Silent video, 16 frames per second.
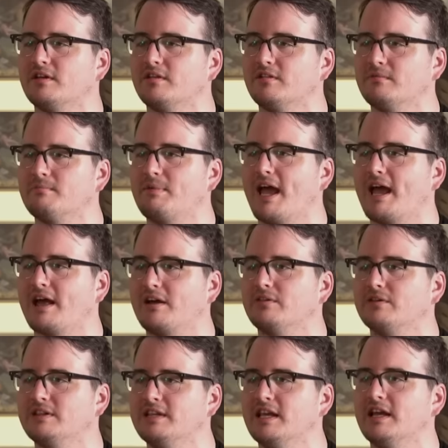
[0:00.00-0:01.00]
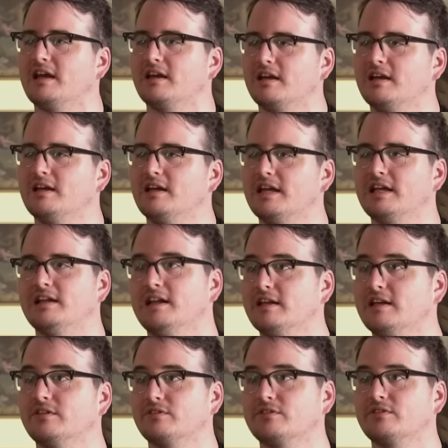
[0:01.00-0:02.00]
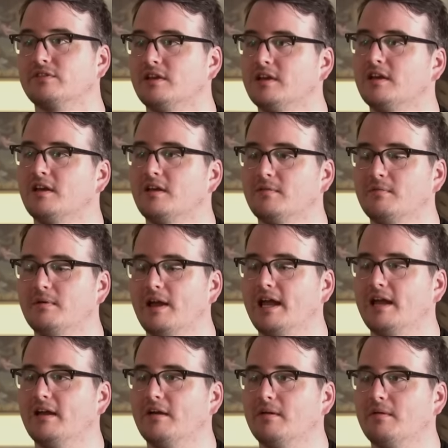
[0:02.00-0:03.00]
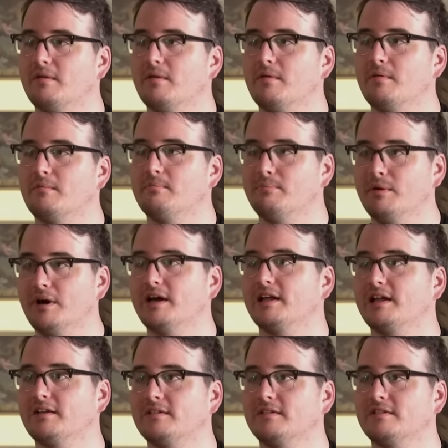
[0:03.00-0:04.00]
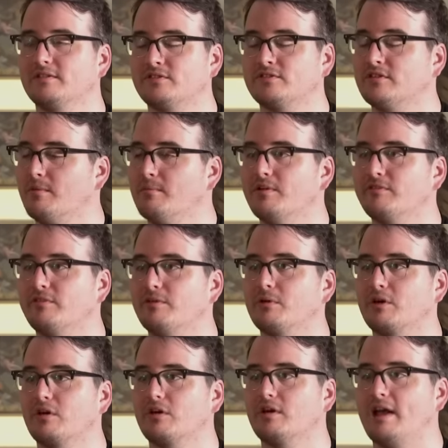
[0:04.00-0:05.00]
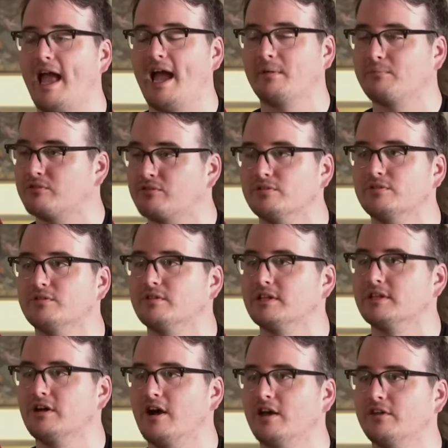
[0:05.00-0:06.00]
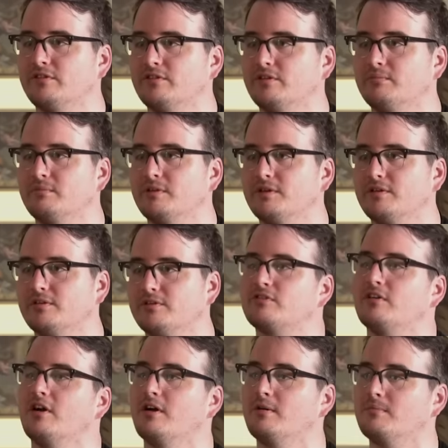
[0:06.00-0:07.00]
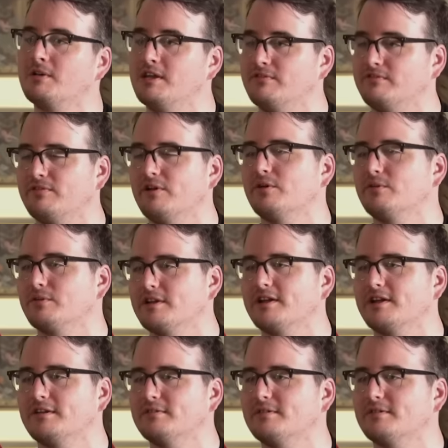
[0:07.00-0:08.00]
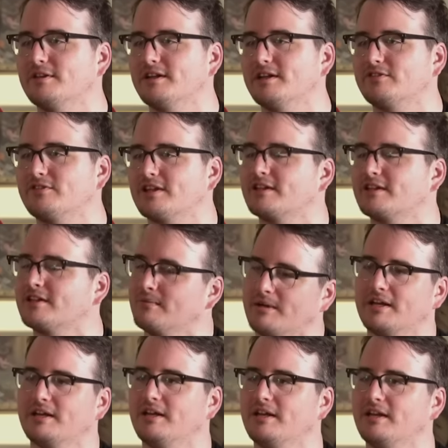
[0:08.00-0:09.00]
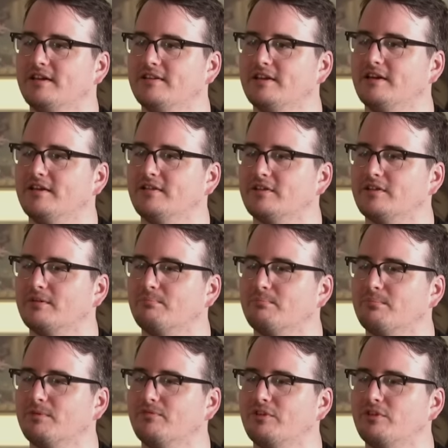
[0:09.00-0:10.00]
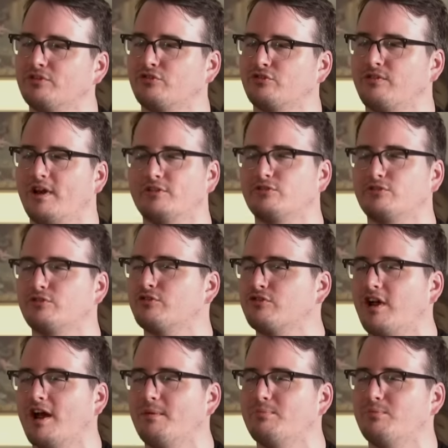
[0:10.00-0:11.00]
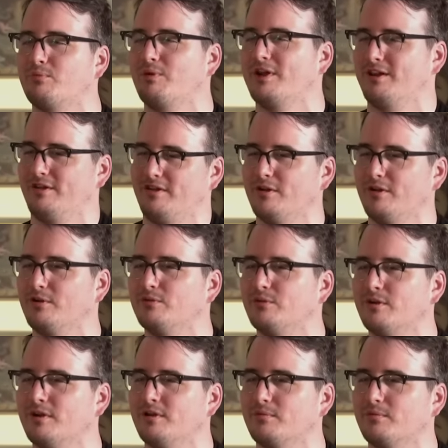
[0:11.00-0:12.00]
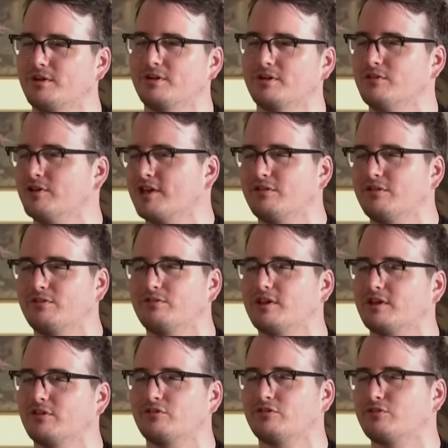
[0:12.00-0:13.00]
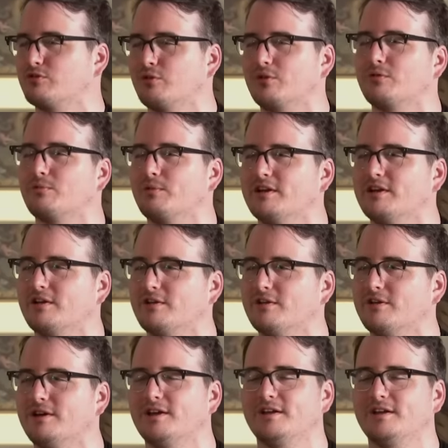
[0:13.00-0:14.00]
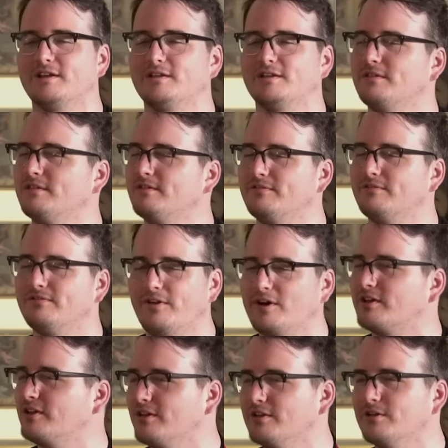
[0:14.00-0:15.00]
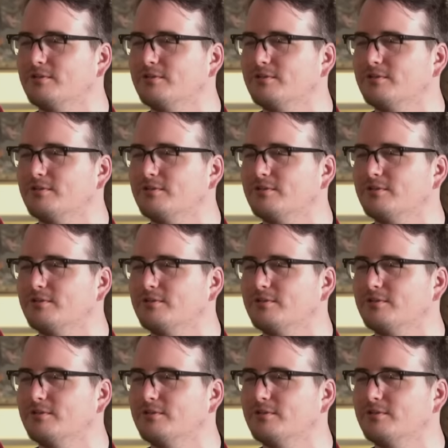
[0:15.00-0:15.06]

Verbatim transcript: of work battle. per page yeah, like, it is yeah incredible setup but some of them are absolutely awesome some he phoned in it's like come on the the the treasure shop window where you're looking through like a store window fuck you